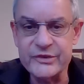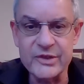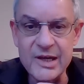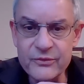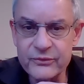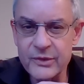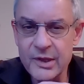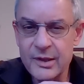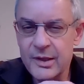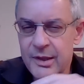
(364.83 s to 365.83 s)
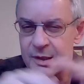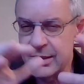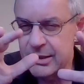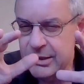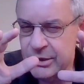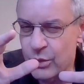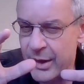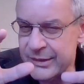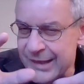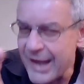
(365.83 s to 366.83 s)
as if you
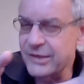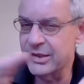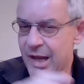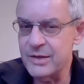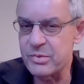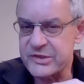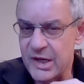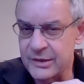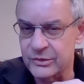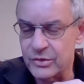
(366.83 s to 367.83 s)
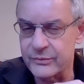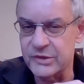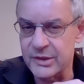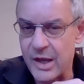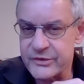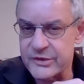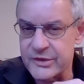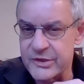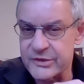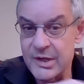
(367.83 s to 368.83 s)
are 99% of the
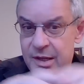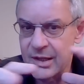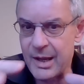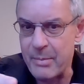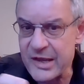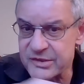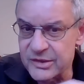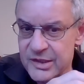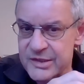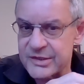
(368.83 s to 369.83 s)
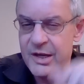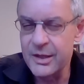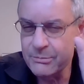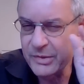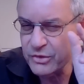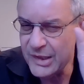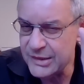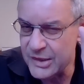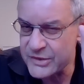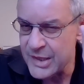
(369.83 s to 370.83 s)
narcissist's capacities, but you
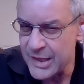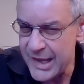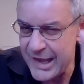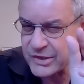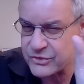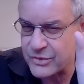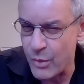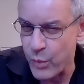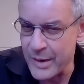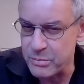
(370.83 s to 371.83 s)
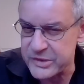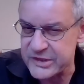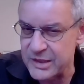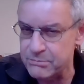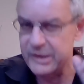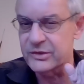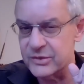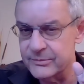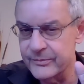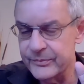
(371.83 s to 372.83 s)
need this extra 1% bit,
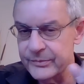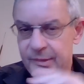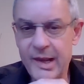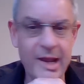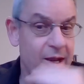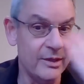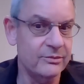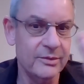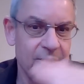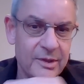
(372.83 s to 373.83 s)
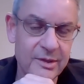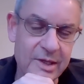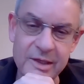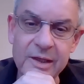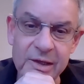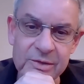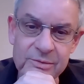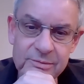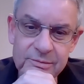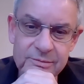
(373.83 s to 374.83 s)
and he
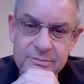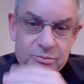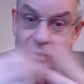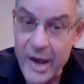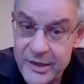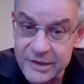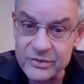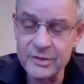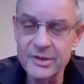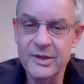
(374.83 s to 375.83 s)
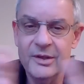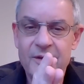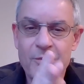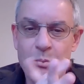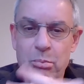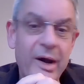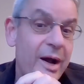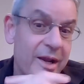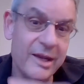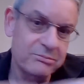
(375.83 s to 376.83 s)
can provide it
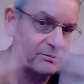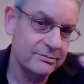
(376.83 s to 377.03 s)
by